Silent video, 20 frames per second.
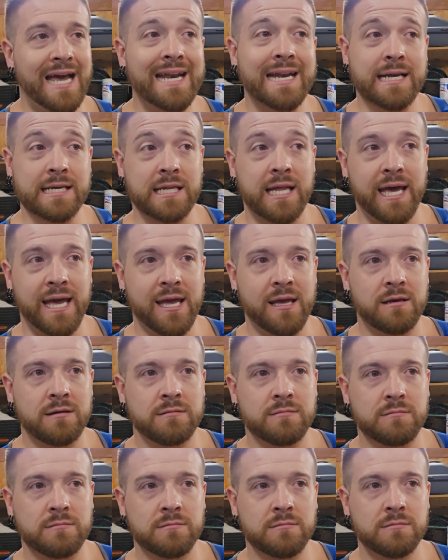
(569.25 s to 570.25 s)
Technically,
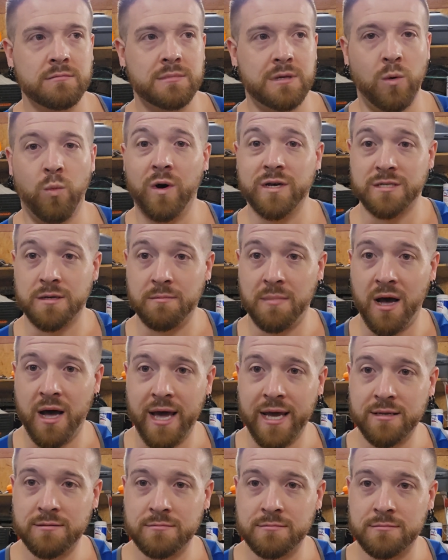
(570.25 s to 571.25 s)
it wasn't
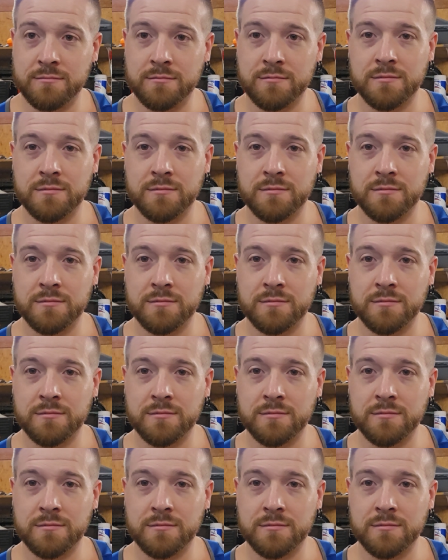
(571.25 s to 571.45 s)
mine